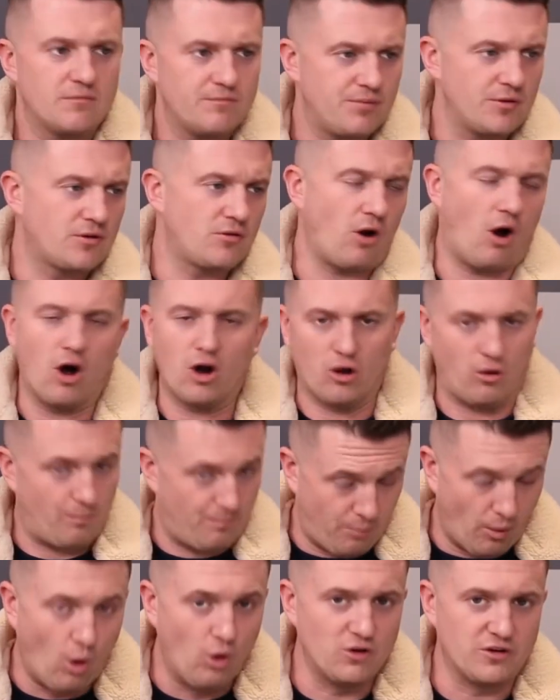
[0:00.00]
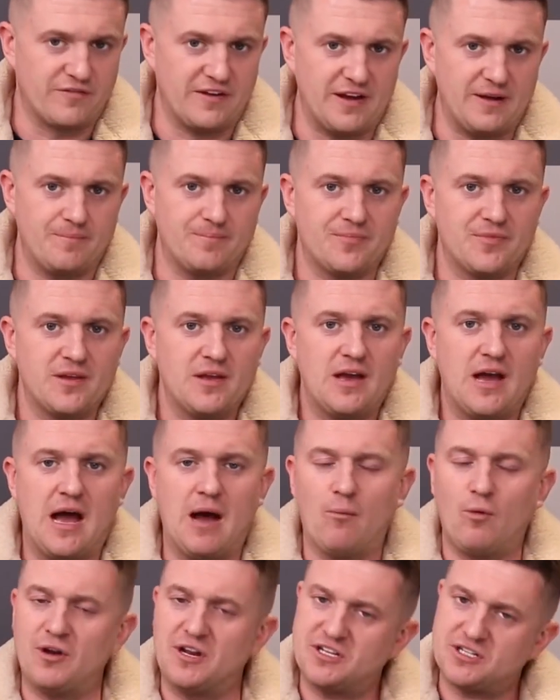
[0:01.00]
I got bored of it
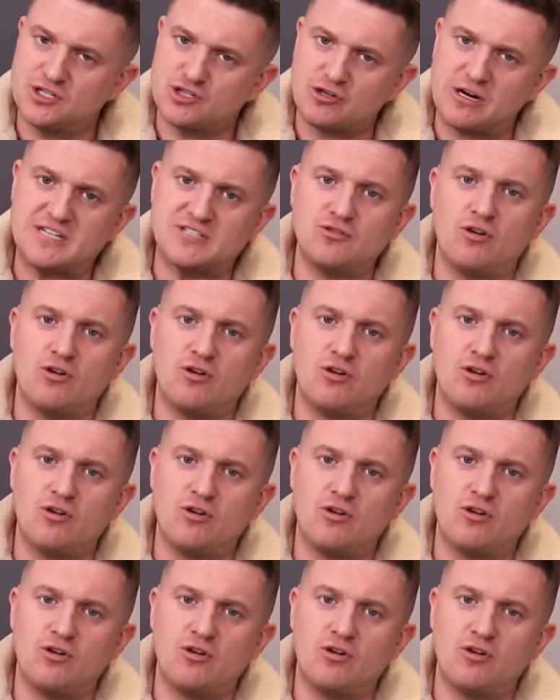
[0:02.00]
and wanted to dress